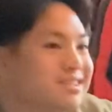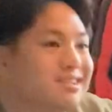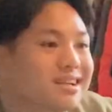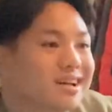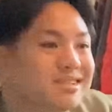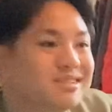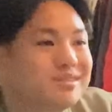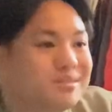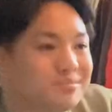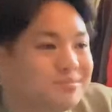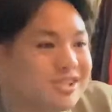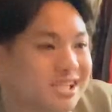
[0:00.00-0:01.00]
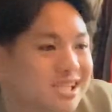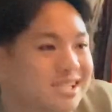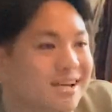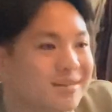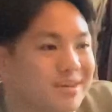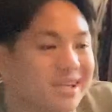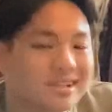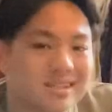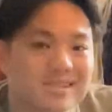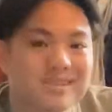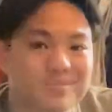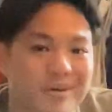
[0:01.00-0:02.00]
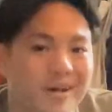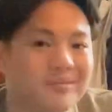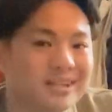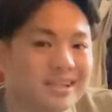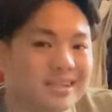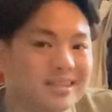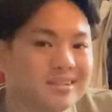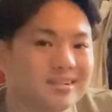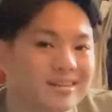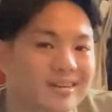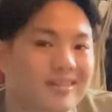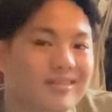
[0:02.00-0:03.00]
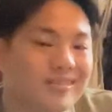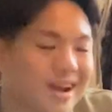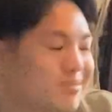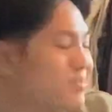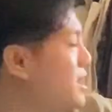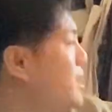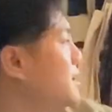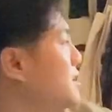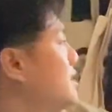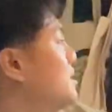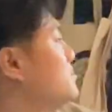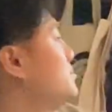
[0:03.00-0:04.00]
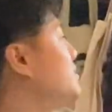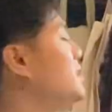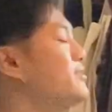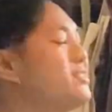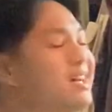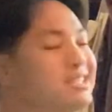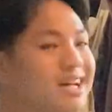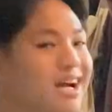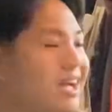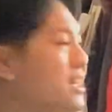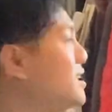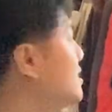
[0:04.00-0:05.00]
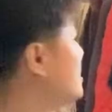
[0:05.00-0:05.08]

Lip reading: the custom jeans I made, this is probably right behind them, if not tied.